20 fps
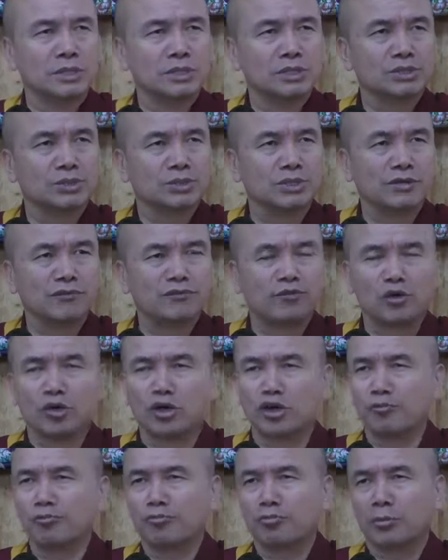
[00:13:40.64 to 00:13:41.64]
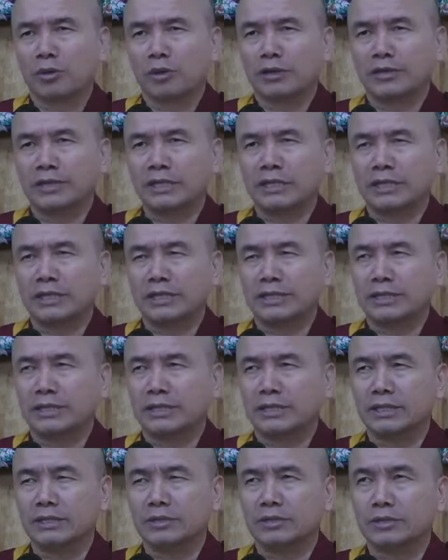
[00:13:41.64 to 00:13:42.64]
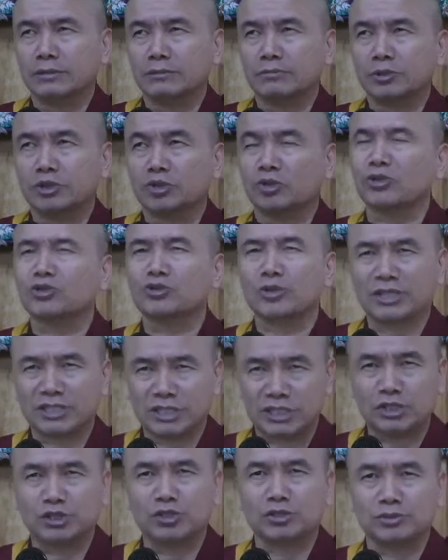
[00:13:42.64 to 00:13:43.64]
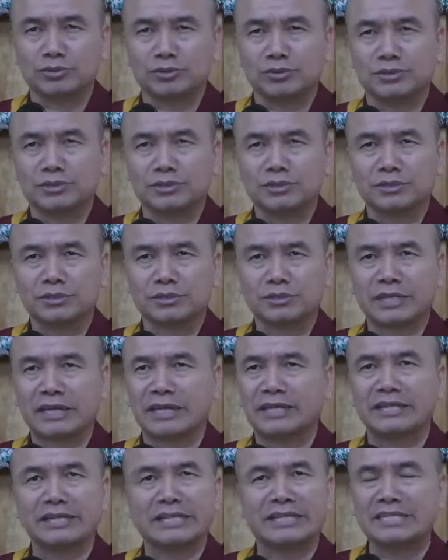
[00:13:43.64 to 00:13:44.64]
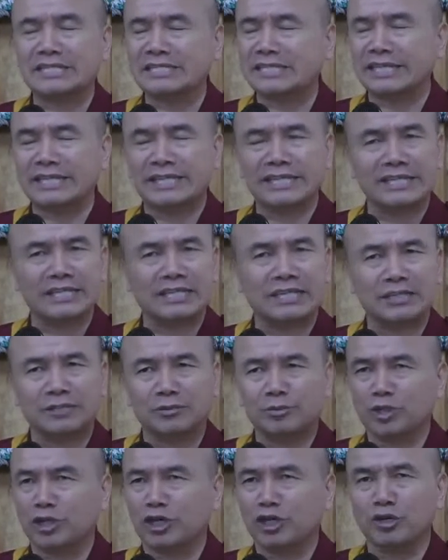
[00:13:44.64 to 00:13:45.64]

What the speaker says: So therefore, the wrong translations can easily,